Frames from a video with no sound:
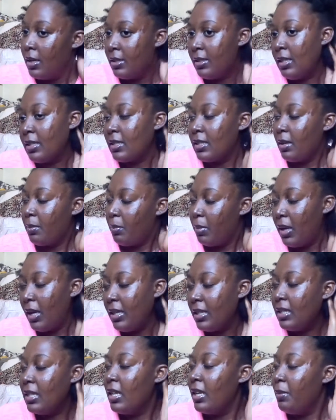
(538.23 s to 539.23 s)
Just apply
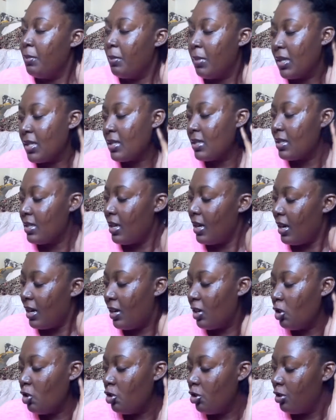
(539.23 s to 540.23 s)
it, then
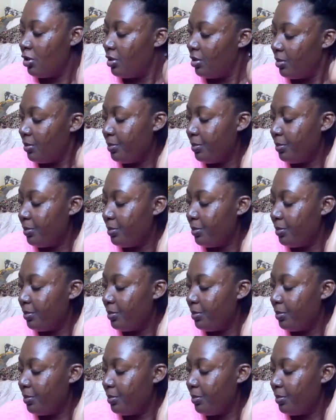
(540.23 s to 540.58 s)
massage.